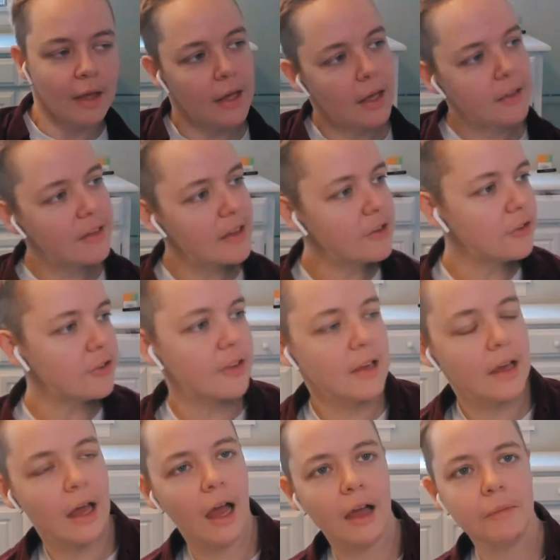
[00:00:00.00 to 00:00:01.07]
It's
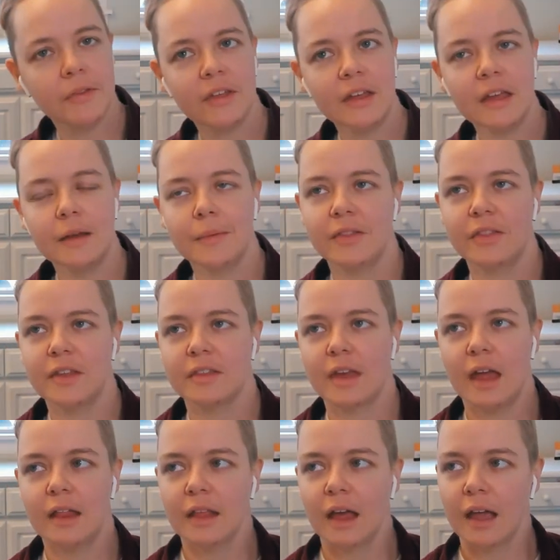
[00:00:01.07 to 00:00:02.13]
interesting. I've been thinking about this
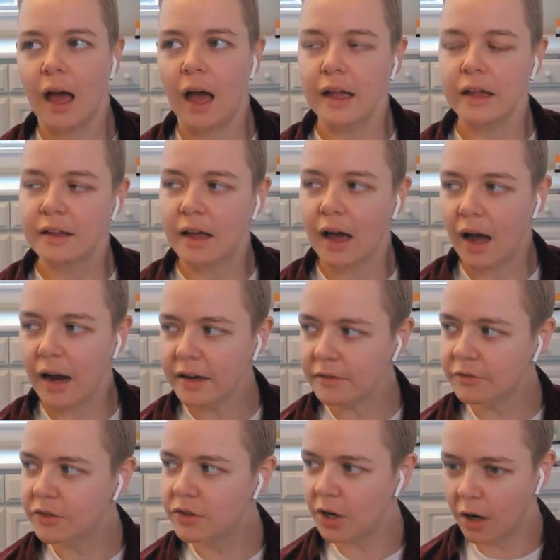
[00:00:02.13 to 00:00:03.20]
and like I kind
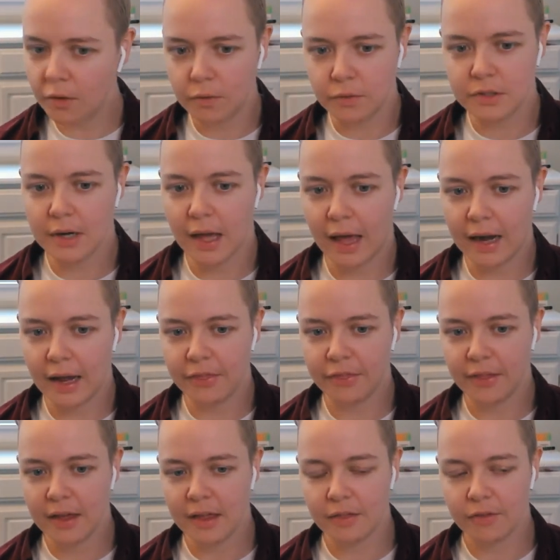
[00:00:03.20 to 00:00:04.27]
of don't. And I
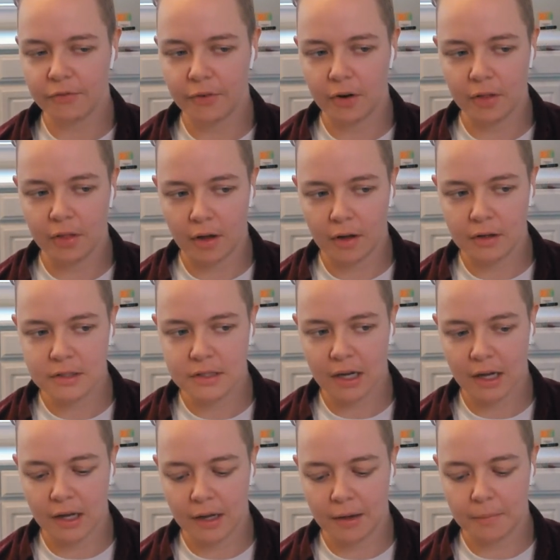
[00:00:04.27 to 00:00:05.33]
think it's for a long
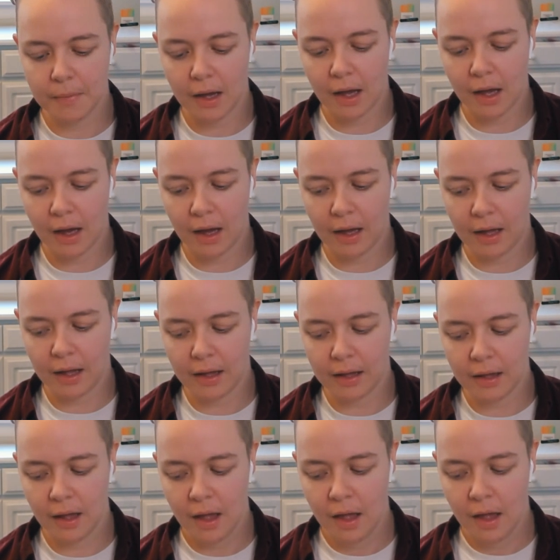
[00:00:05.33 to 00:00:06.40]
time
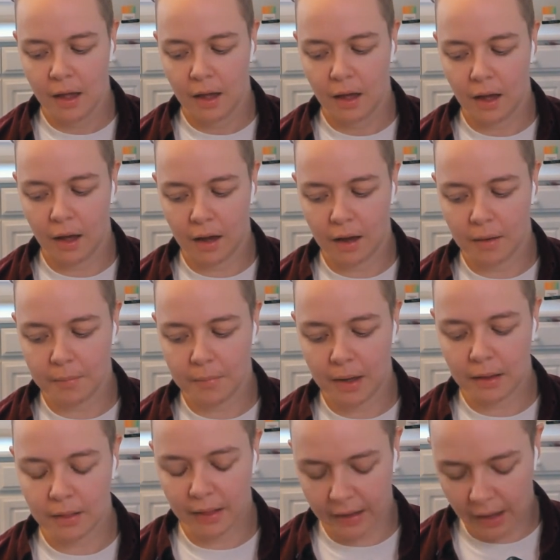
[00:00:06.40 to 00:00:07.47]
I um
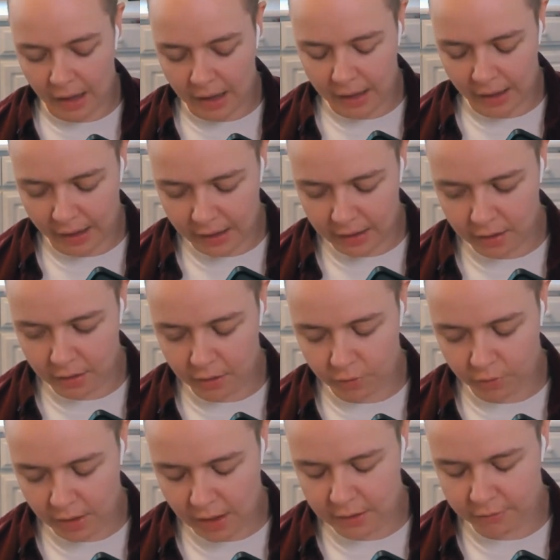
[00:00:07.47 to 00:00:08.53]
like I had a
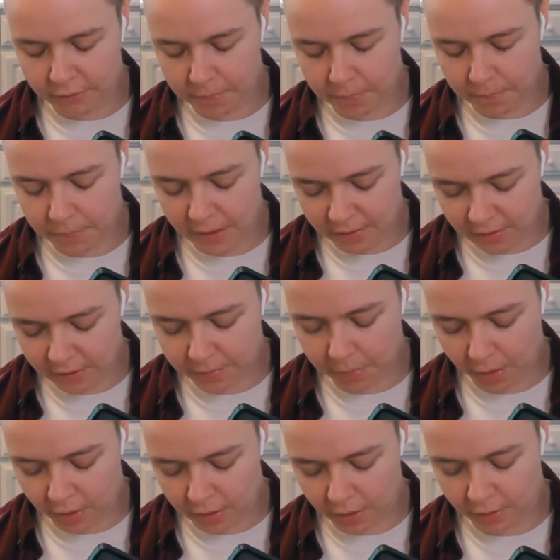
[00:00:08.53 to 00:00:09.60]
creative business
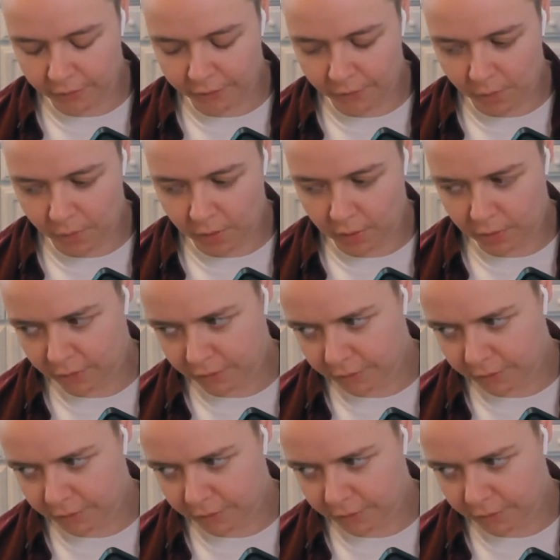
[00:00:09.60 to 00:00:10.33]
partner for the